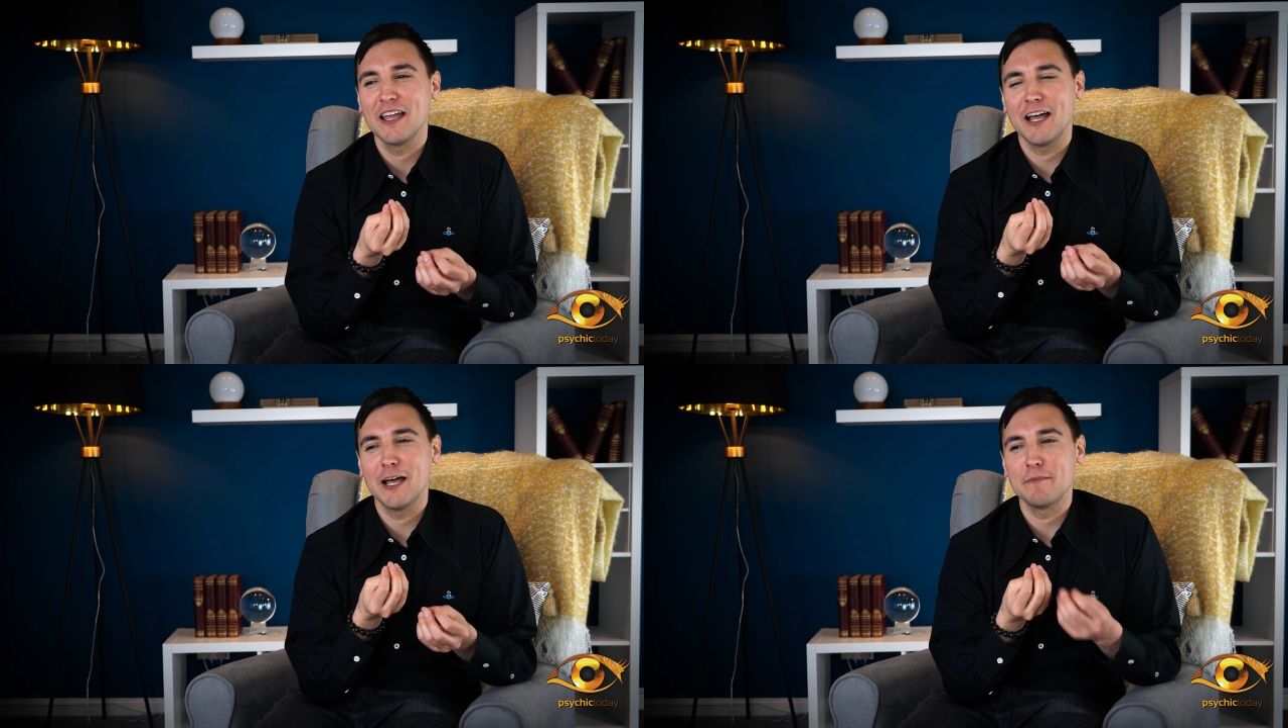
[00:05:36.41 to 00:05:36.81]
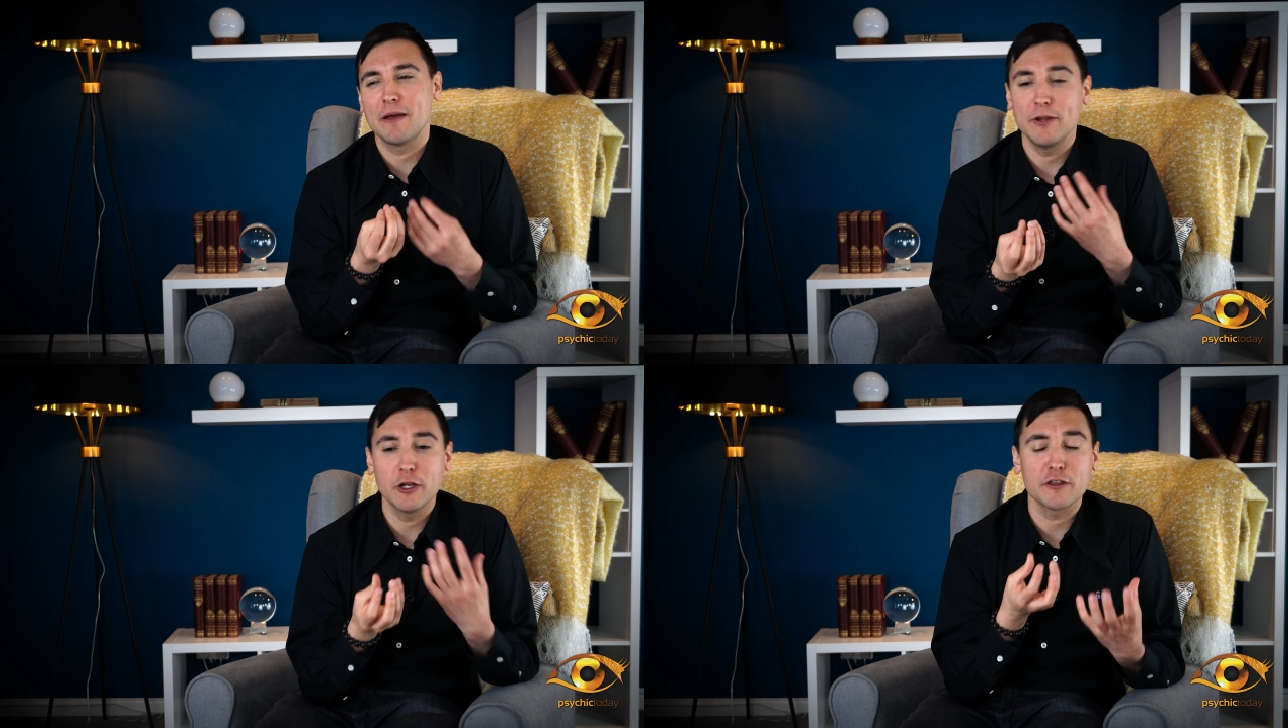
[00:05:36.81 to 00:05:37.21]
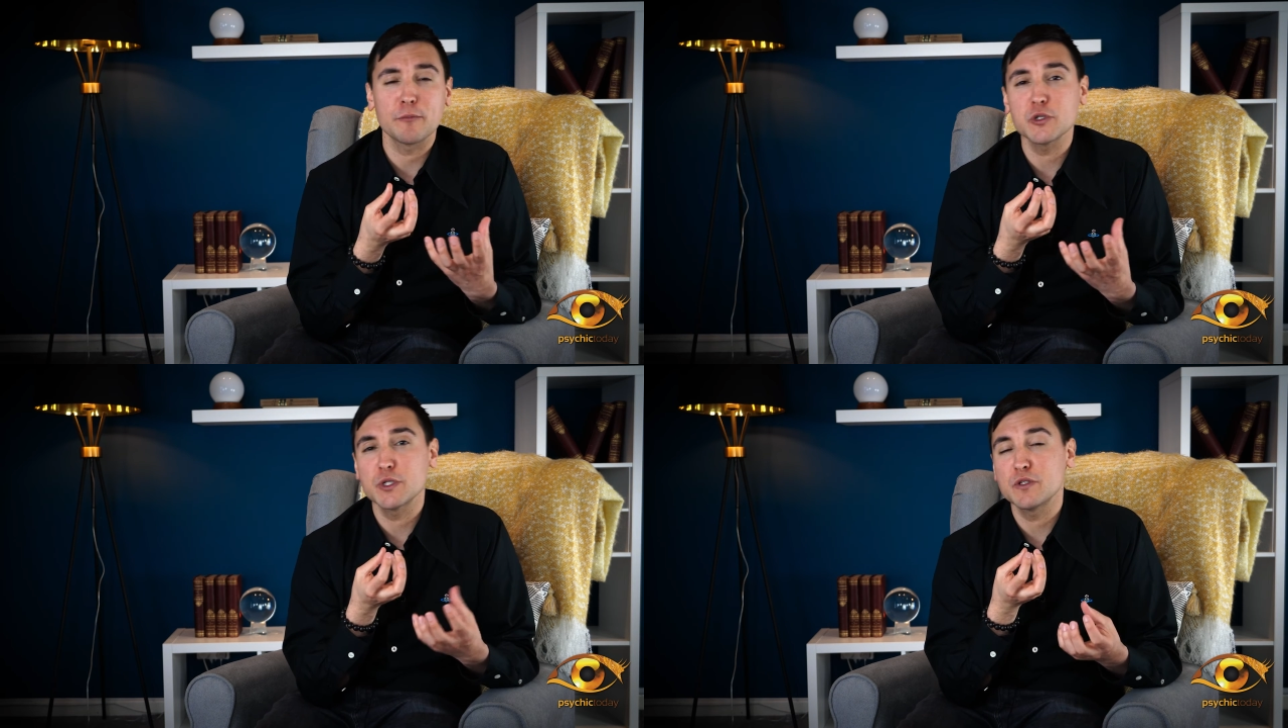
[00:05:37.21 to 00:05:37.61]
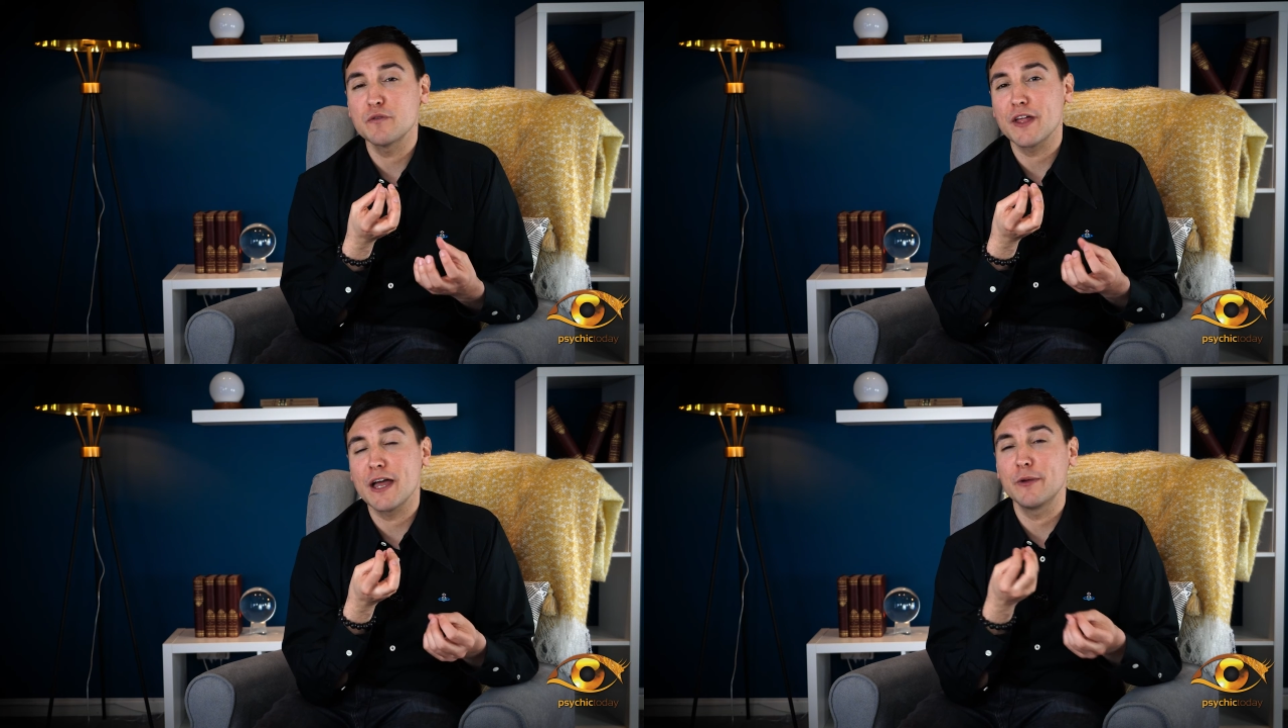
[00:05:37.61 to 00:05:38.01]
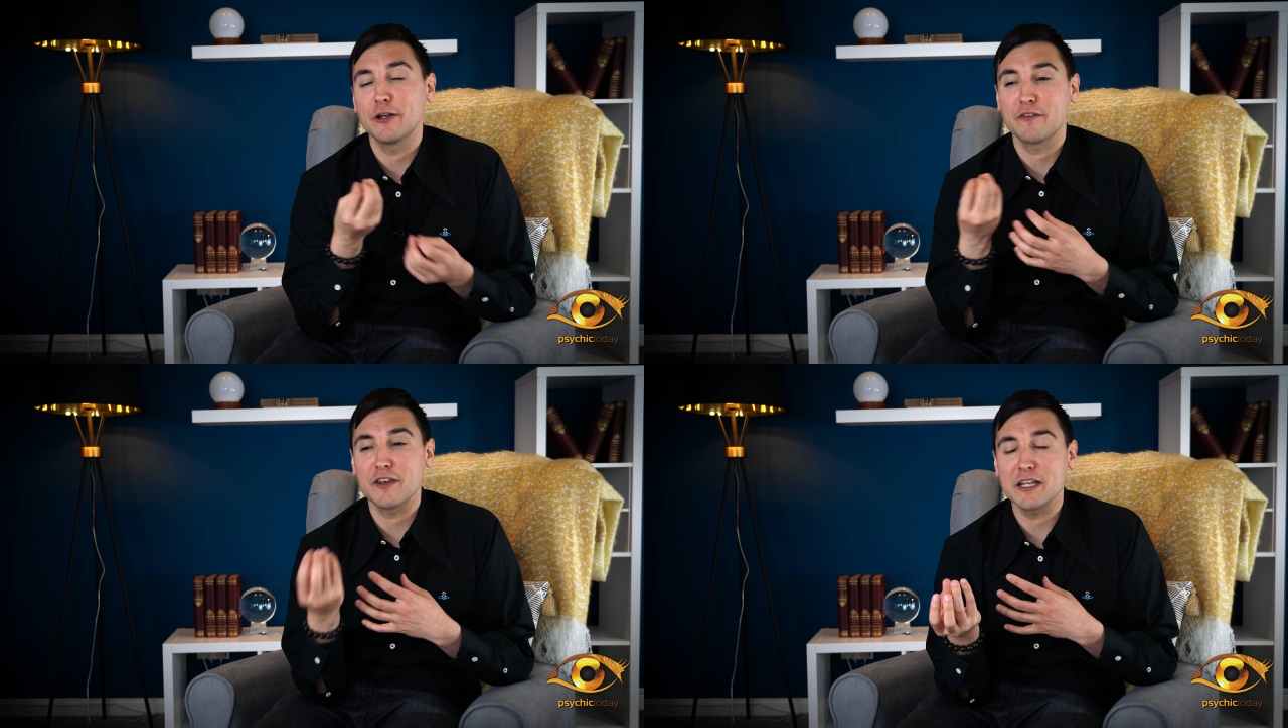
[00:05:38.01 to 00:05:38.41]
and we look at the positives of that, we
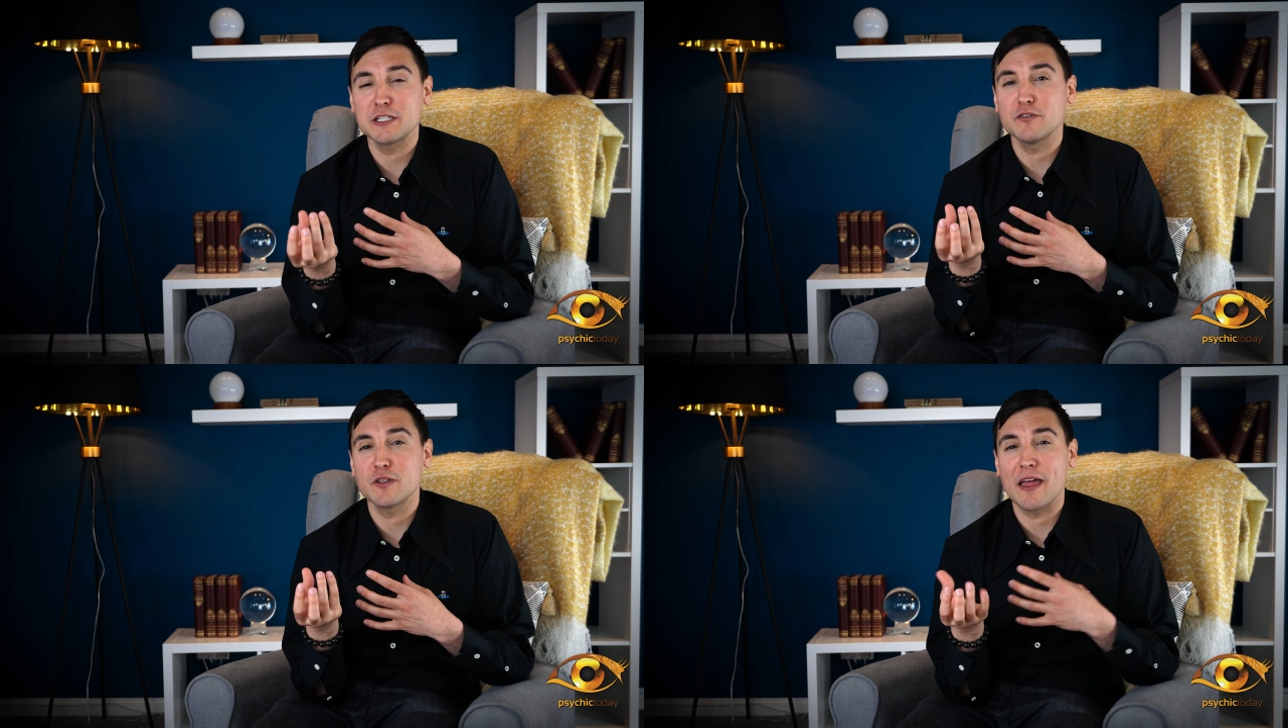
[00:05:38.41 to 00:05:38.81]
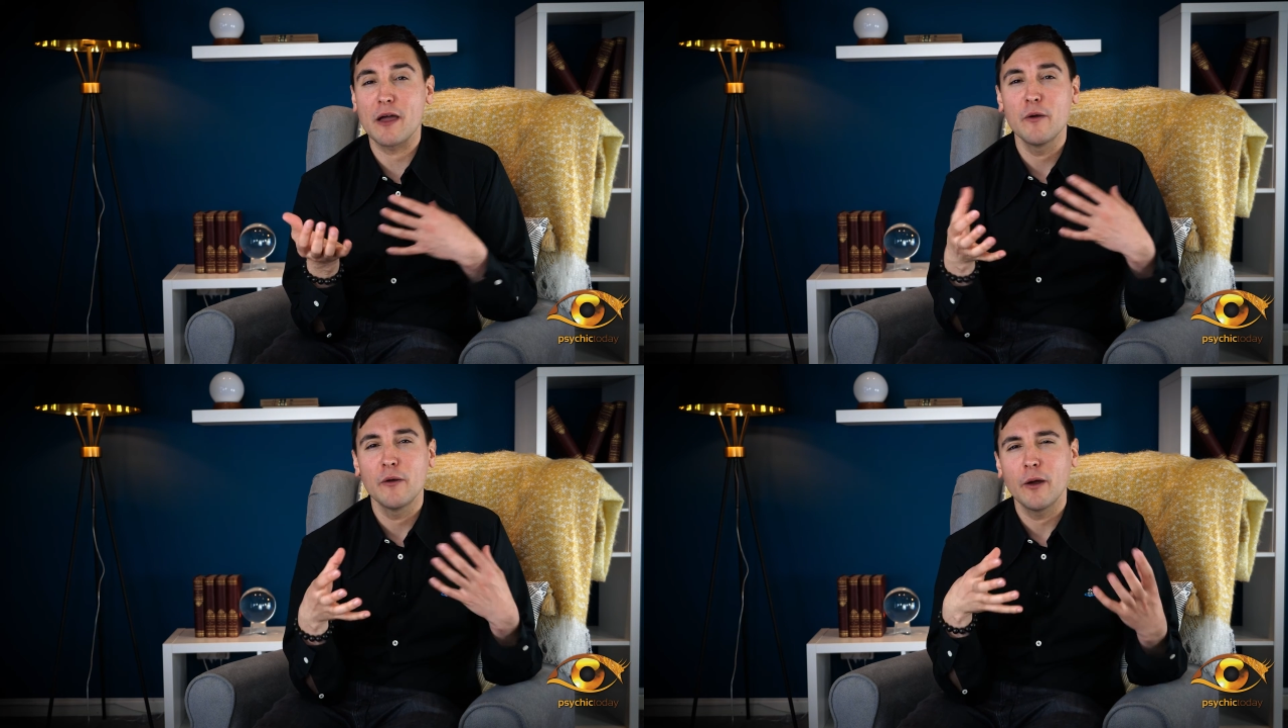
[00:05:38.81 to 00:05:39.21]
look at the negatives of that,